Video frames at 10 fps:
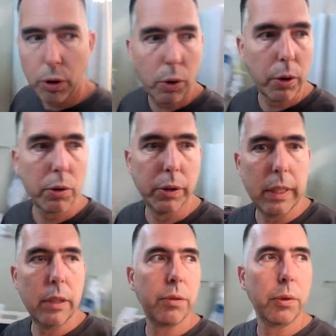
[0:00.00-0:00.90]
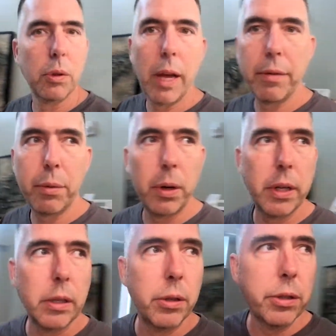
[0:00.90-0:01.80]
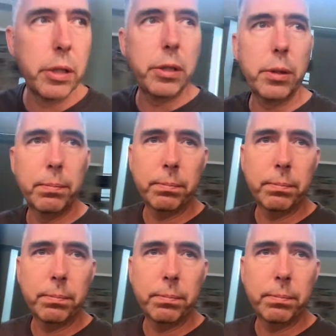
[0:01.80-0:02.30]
critical needs for life-threatening illnesses.